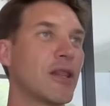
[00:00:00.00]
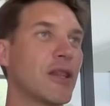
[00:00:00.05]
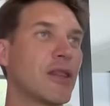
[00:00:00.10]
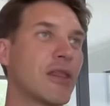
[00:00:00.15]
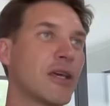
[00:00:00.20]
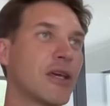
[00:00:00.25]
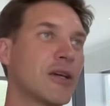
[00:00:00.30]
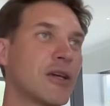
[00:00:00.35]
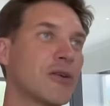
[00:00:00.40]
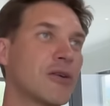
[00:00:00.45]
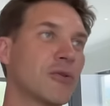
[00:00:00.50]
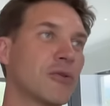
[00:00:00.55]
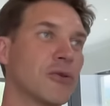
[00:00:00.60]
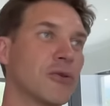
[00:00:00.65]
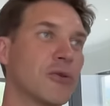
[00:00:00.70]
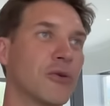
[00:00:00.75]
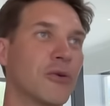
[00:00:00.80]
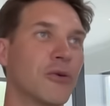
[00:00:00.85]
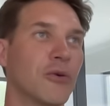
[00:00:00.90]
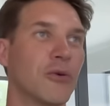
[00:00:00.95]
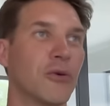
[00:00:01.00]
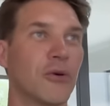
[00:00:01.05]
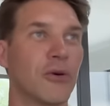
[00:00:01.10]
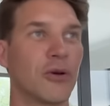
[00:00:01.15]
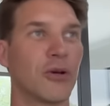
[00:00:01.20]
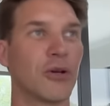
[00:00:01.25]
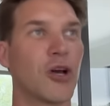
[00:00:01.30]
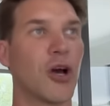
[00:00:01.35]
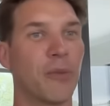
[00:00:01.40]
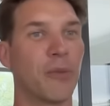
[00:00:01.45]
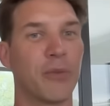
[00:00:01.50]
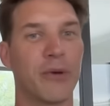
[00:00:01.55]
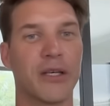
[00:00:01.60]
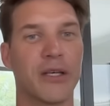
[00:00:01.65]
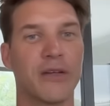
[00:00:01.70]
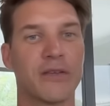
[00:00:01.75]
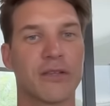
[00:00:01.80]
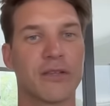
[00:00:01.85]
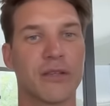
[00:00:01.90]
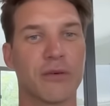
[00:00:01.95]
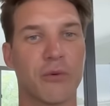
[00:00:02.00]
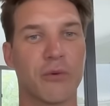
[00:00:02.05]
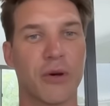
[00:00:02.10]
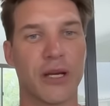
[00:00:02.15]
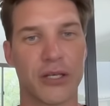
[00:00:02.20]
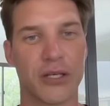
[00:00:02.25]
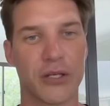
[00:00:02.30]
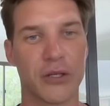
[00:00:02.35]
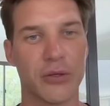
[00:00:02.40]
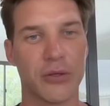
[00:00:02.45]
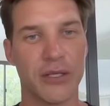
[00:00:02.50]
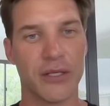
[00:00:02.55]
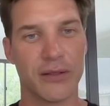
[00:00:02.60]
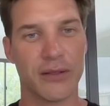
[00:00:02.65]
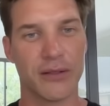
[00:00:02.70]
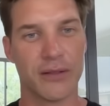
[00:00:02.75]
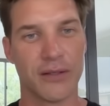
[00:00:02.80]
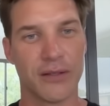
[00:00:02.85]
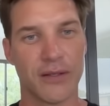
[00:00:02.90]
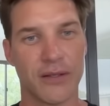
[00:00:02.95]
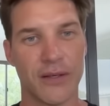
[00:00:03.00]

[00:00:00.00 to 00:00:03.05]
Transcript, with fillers: think or copying is the way to do it